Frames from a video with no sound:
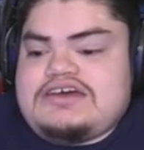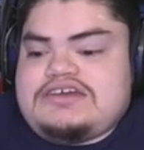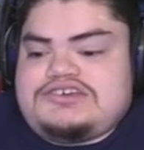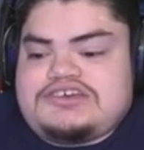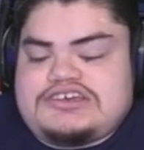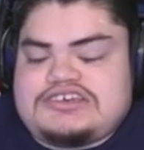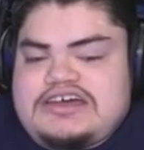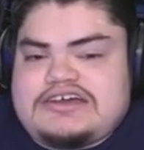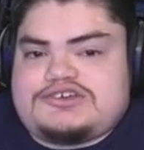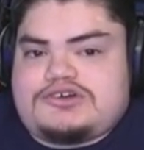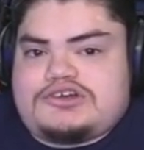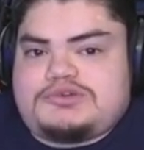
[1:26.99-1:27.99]
just like
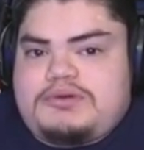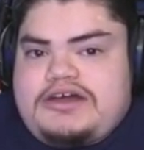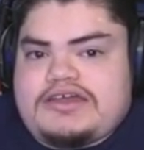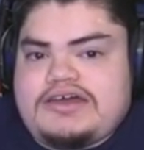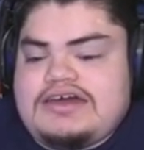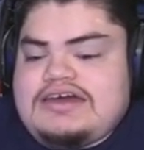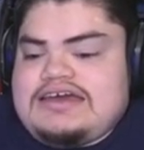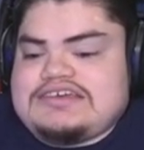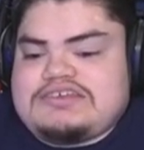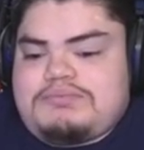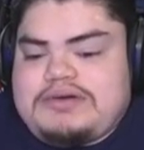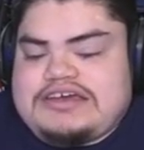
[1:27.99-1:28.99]
George Brett is
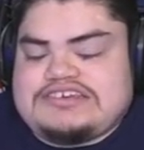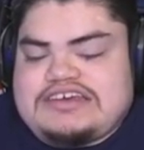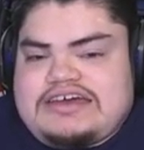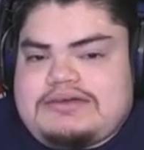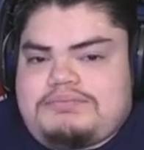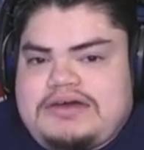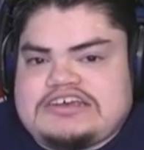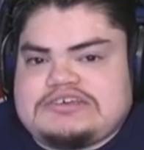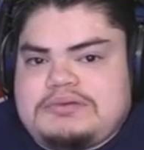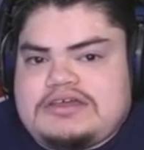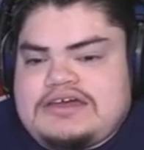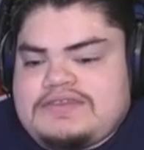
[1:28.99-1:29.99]
the best second
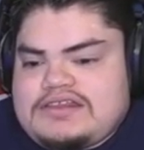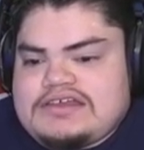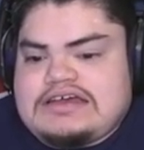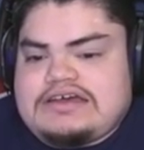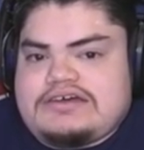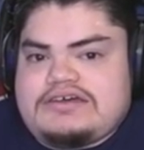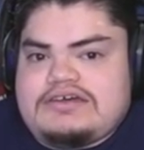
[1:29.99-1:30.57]
baseman in the league.